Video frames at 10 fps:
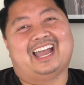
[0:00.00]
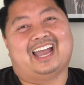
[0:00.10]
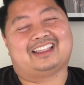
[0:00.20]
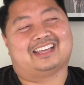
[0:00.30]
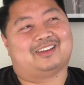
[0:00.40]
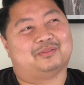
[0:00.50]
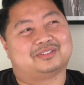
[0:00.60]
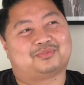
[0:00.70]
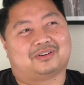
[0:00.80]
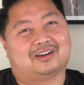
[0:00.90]
I think it was
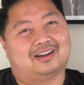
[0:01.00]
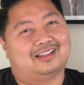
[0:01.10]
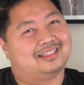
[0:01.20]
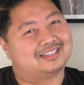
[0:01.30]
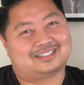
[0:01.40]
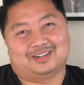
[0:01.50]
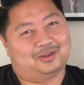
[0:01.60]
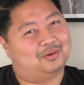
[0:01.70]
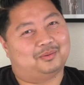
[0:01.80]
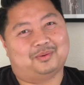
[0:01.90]
for this
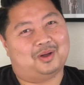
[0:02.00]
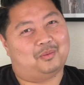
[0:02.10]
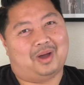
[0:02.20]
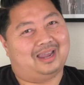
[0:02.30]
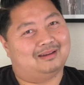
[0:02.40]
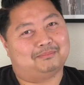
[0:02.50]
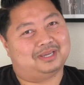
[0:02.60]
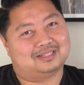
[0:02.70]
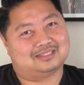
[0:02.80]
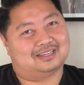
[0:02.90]
new Hawaiian
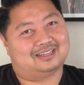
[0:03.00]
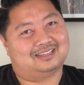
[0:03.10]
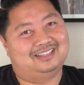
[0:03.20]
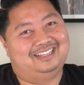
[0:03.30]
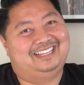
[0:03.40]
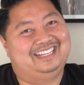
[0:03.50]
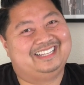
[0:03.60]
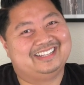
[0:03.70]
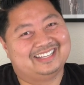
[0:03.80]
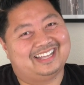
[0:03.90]
pizza
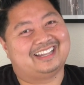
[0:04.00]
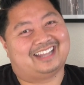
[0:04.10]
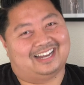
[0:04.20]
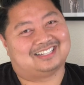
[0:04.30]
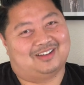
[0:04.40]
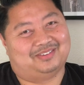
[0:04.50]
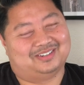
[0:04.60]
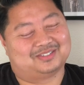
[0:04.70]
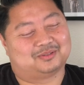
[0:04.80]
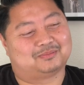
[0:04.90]
that
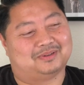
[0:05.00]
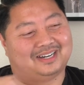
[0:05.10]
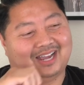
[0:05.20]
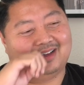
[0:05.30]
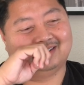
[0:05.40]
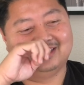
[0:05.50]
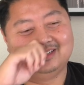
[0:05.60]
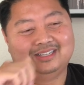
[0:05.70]
Domino's was putting out.